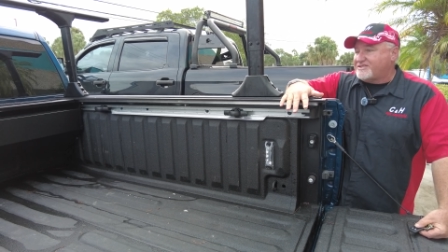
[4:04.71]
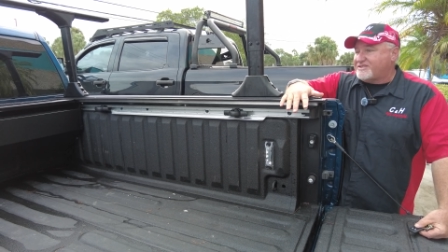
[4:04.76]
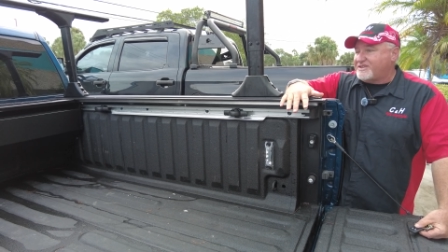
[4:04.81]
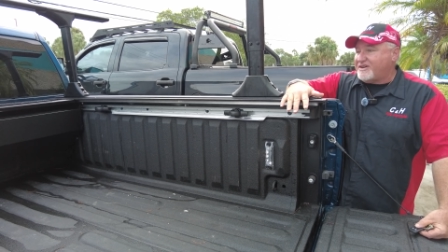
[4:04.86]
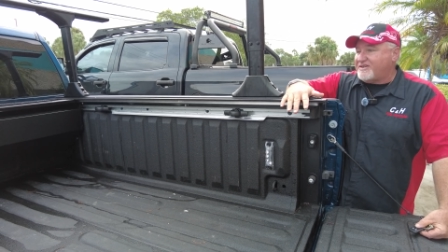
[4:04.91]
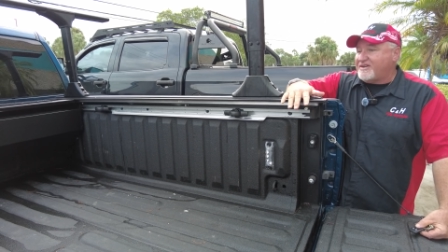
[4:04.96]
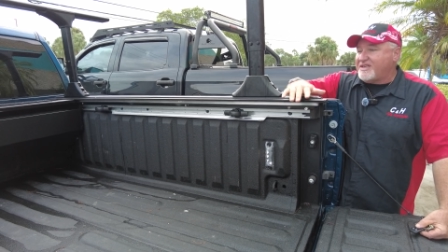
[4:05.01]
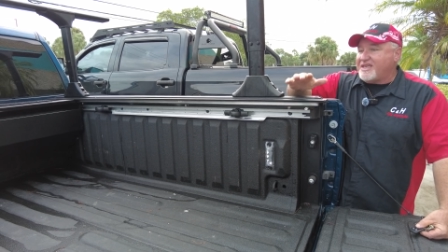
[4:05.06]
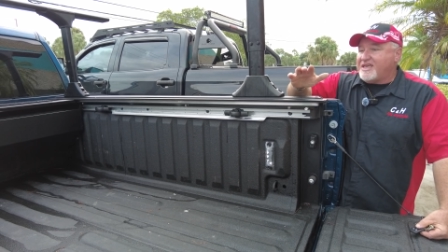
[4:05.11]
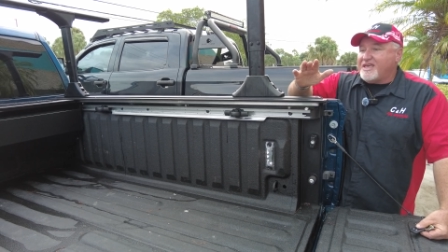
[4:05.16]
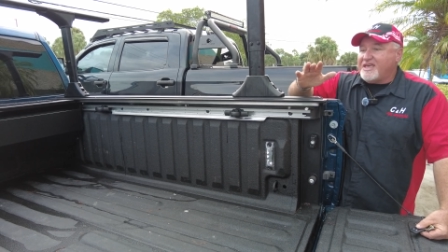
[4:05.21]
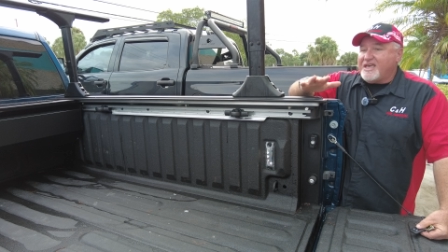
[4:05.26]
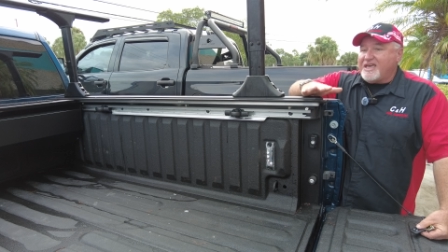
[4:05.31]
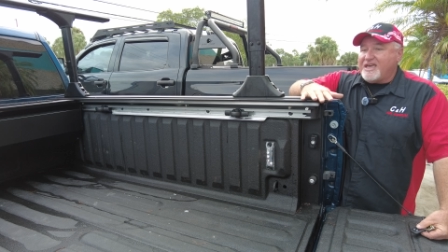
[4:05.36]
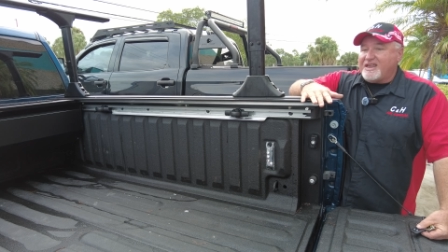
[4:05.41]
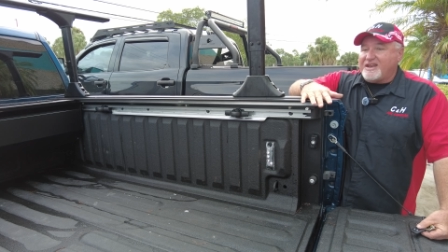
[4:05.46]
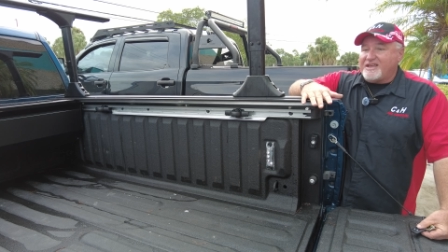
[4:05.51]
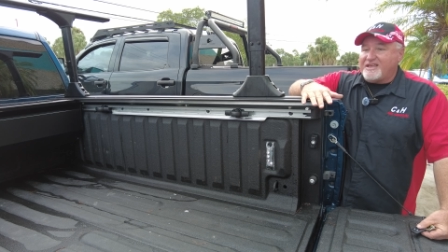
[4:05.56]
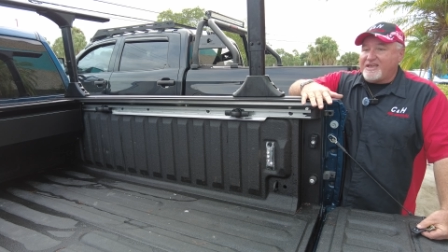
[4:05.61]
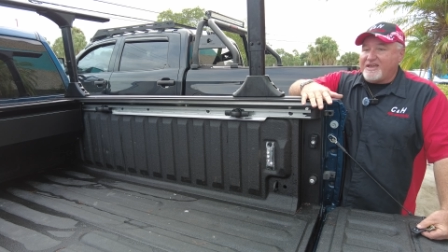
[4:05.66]
So,
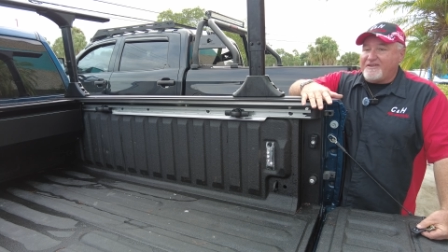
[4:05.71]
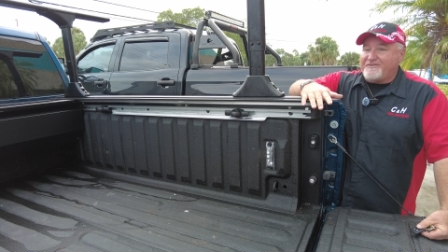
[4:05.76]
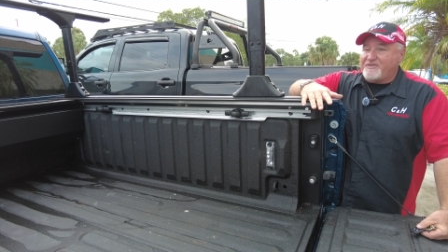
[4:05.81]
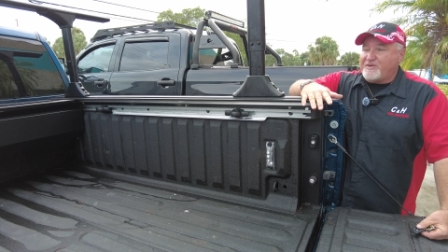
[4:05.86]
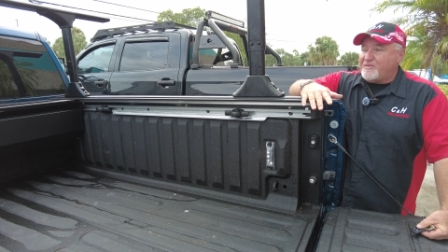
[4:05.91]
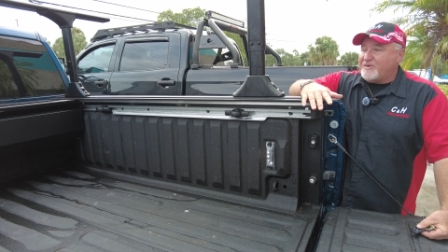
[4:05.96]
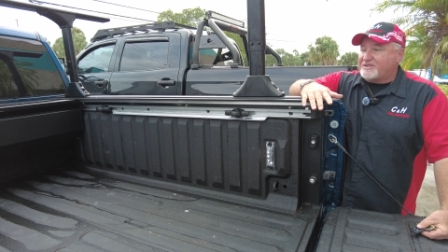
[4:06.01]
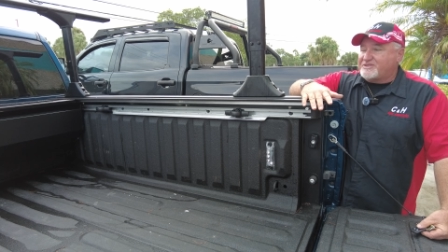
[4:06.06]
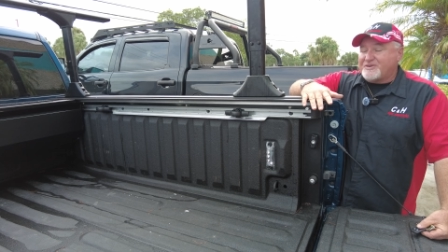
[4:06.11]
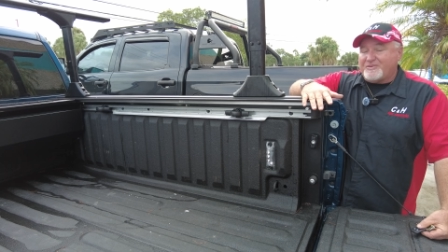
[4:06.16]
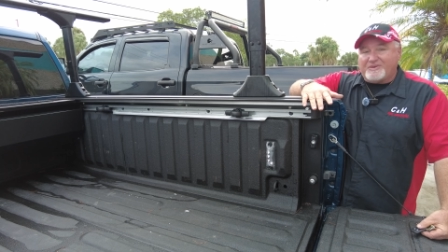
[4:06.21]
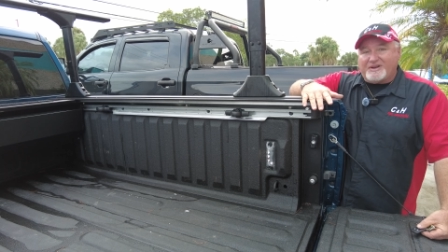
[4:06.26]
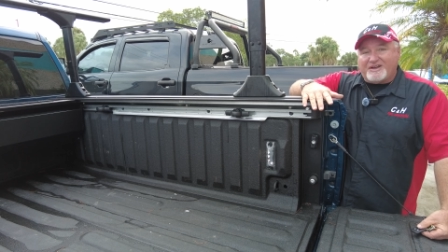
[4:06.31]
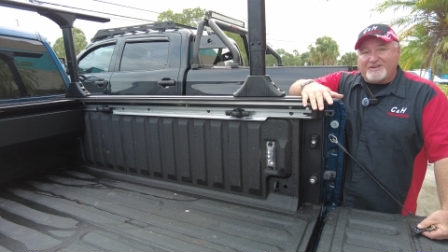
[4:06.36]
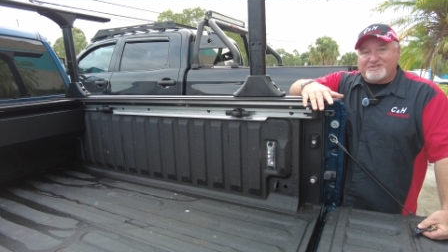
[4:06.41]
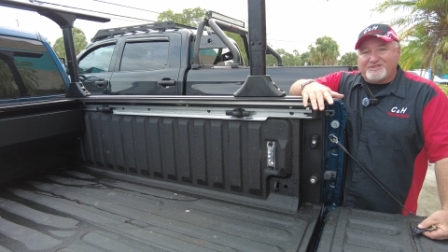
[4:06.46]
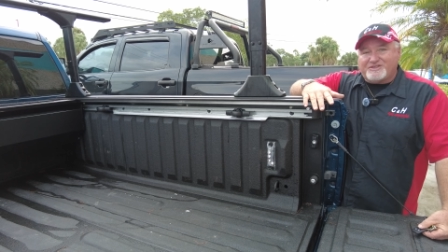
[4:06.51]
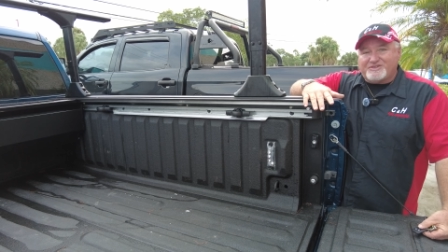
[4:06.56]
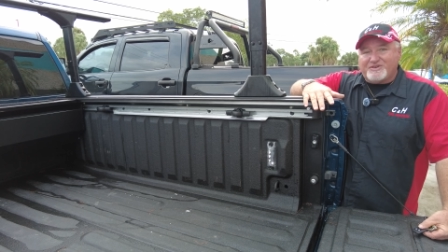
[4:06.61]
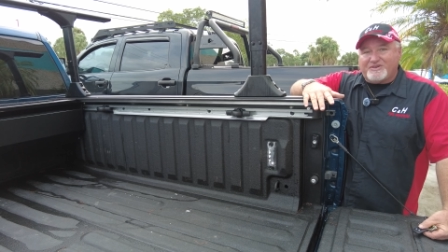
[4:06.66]
and again, if you want someone
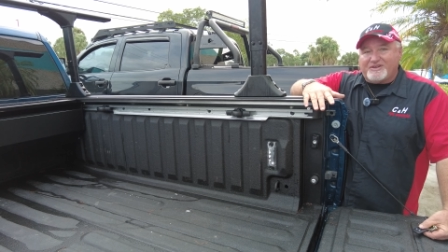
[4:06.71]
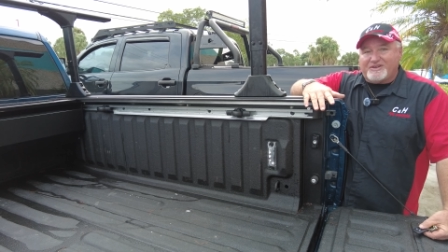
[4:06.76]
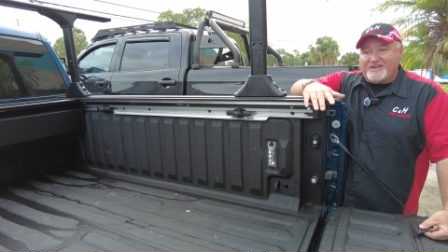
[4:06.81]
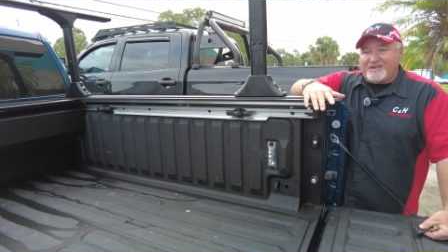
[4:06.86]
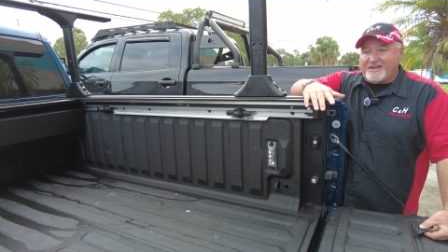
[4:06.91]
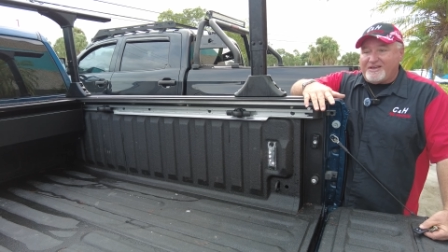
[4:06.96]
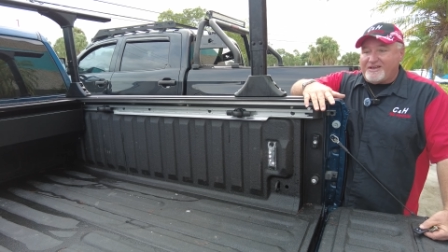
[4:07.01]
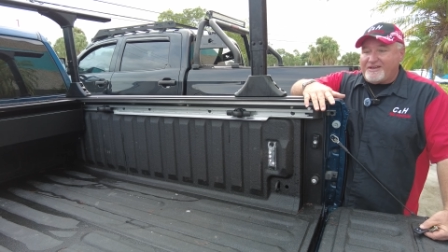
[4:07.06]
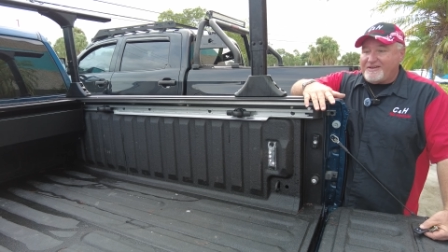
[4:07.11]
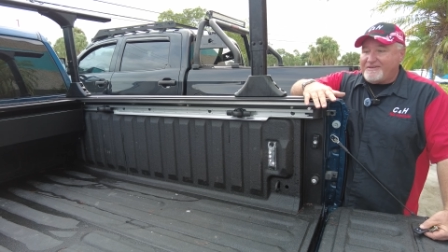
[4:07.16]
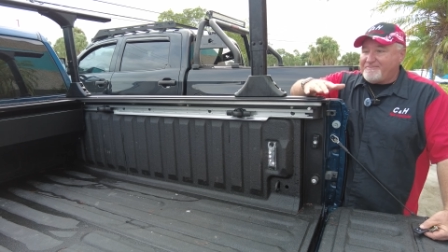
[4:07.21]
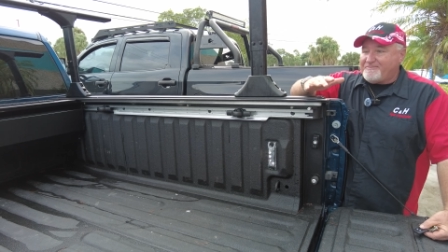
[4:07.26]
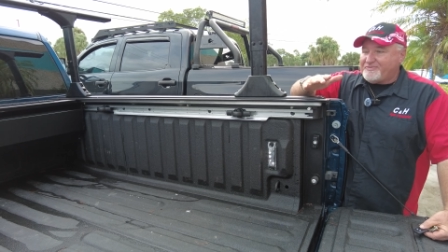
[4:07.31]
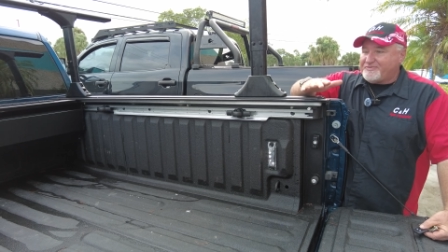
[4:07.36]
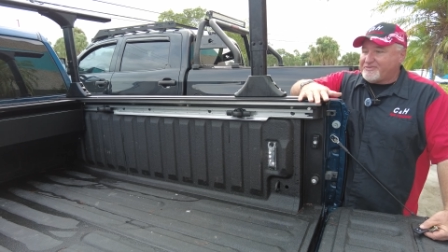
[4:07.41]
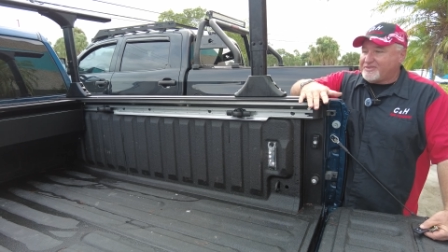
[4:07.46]
else to do it, uh,